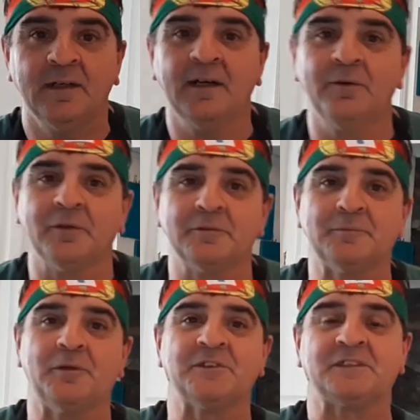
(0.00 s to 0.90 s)
Hi, welcome to
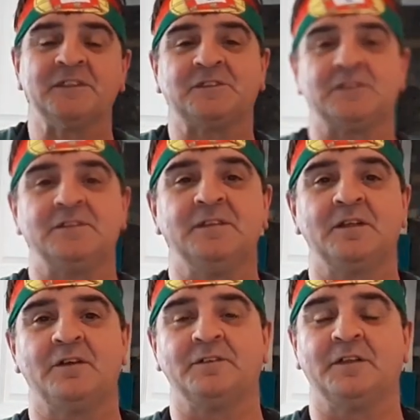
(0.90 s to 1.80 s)
Paul's Kitchen.
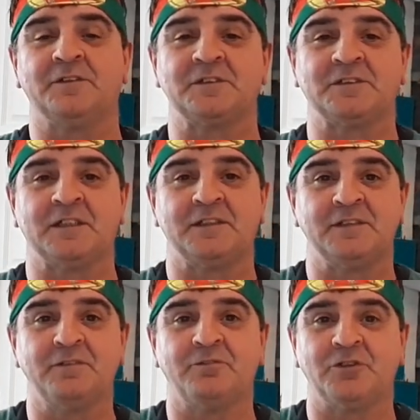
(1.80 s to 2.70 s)
Another
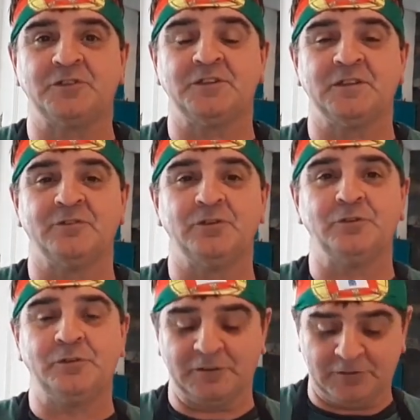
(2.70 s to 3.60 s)
exciting version of Who
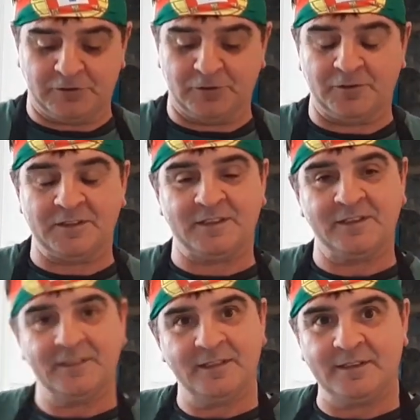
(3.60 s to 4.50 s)
Do What You Do with
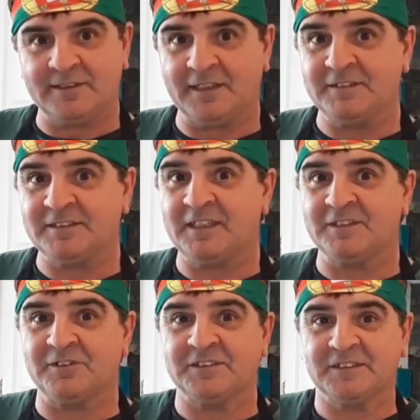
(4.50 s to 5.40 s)
Italian
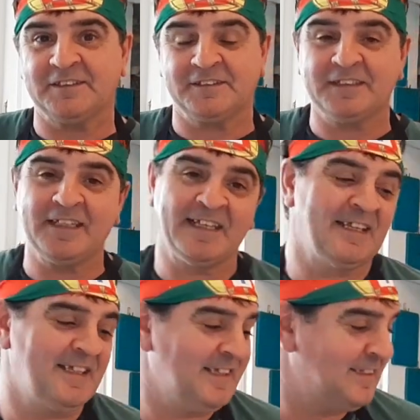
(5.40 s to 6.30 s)
salad dressing.
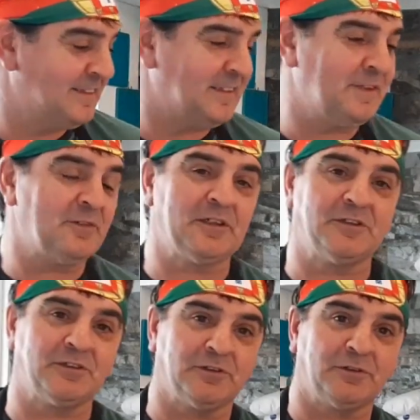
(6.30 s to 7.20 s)
Today we're going to
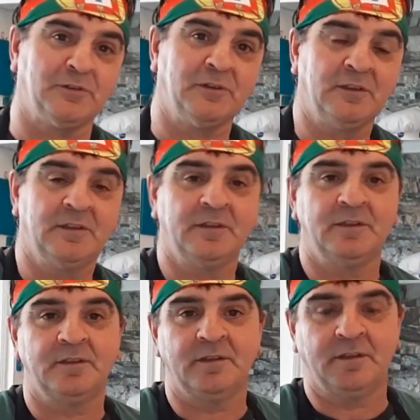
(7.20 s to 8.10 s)
do
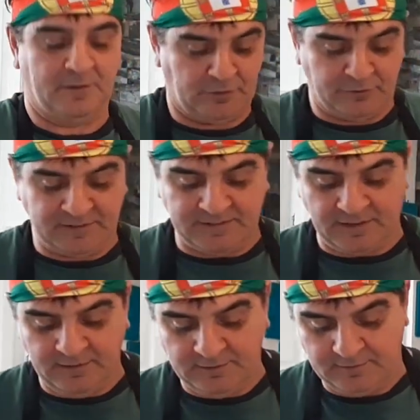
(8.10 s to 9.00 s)

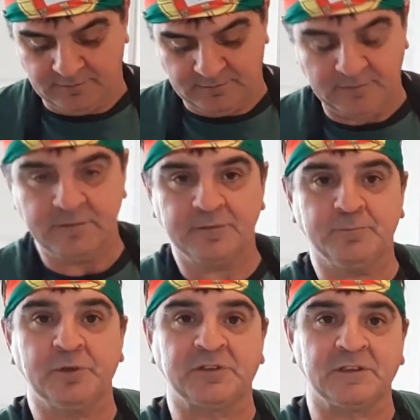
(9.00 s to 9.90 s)
linguica,
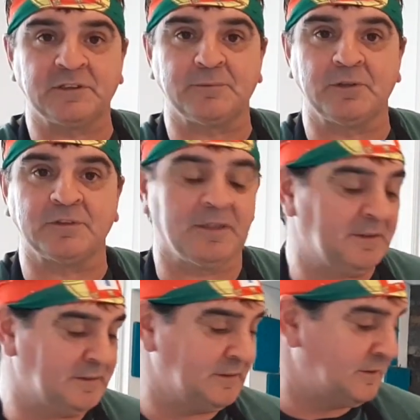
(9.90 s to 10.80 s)
Portuguese smoked
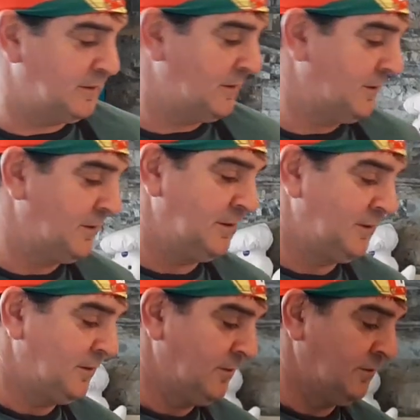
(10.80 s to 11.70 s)
sausage,
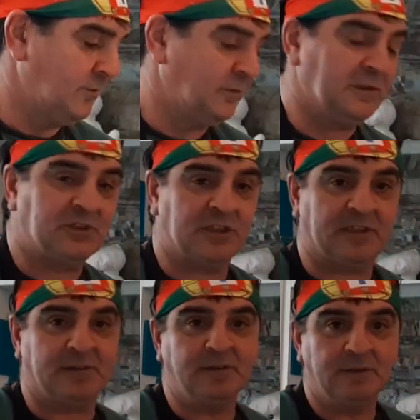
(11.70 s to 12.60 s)
with
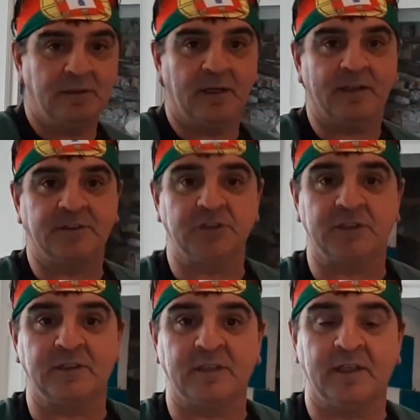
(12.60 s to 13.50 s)
chicken. I got
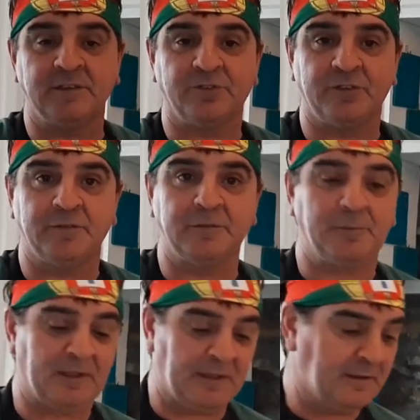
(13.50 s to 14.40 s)
chicken thighs, family
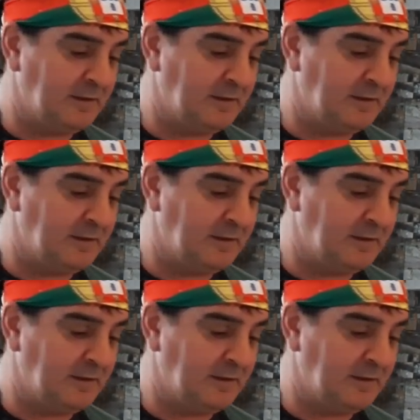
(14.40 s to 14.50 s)
pack,